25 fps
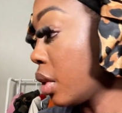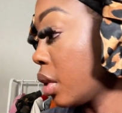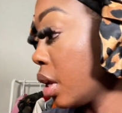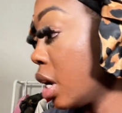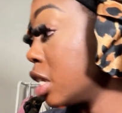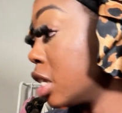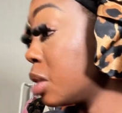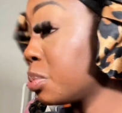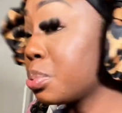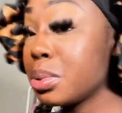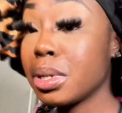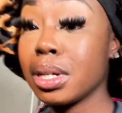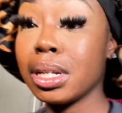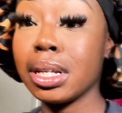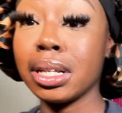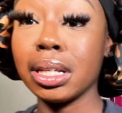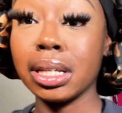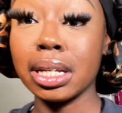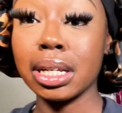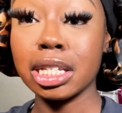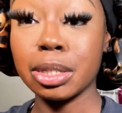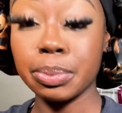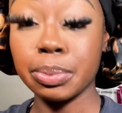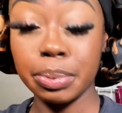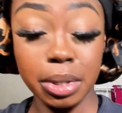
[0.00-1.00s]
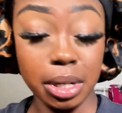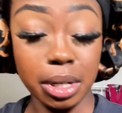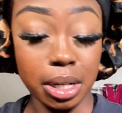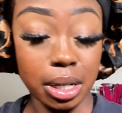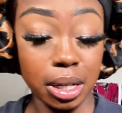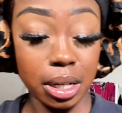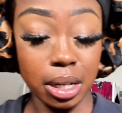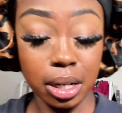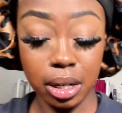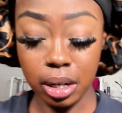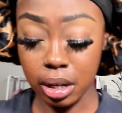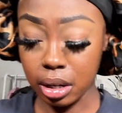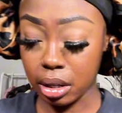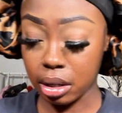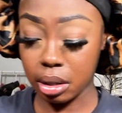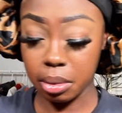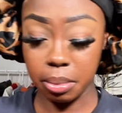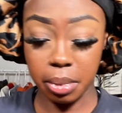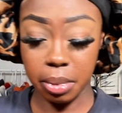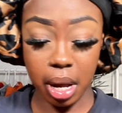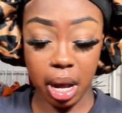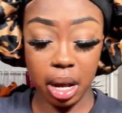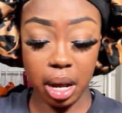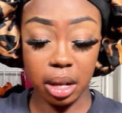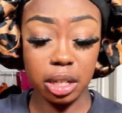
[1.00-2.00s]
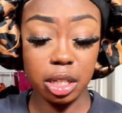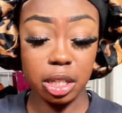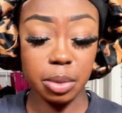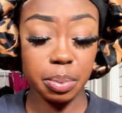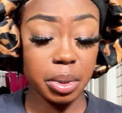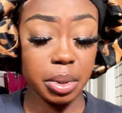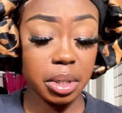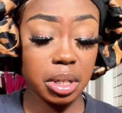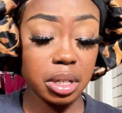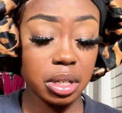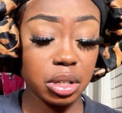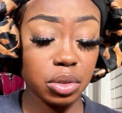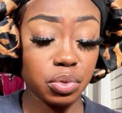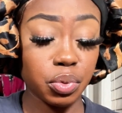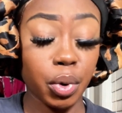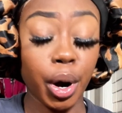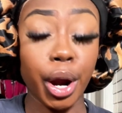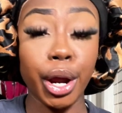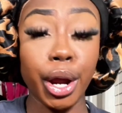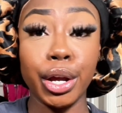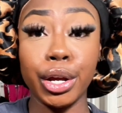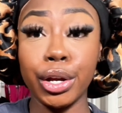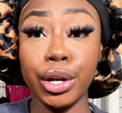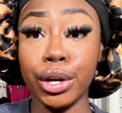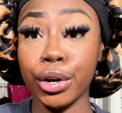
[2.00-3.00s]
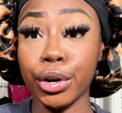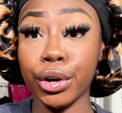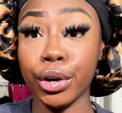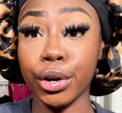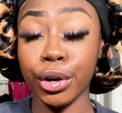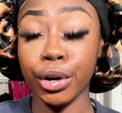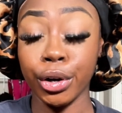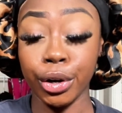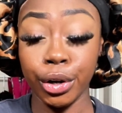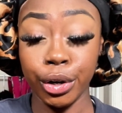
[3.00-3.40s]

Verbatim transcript: let's put let's put hold on now. Let's put this right here.